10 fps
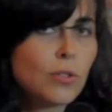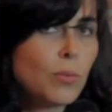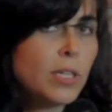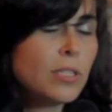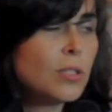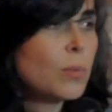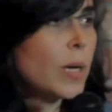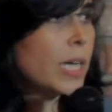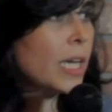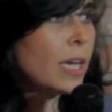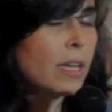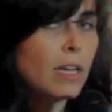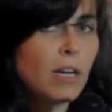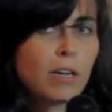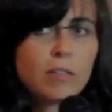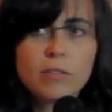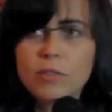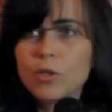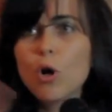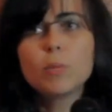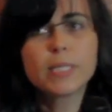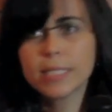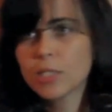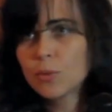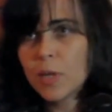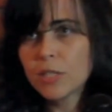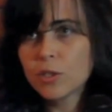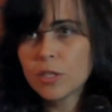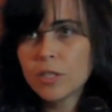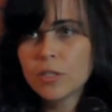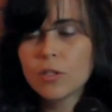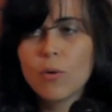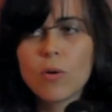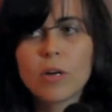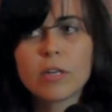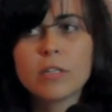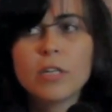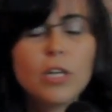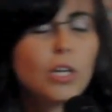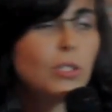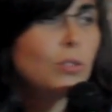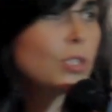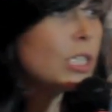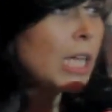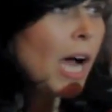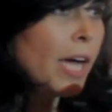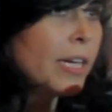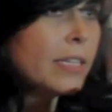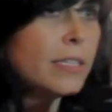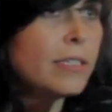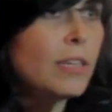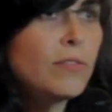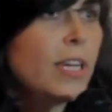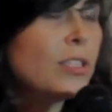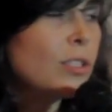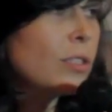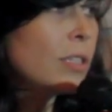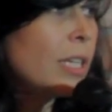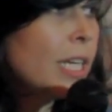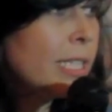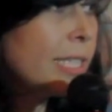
whether you're working in a global situation or you just hired a vendor in another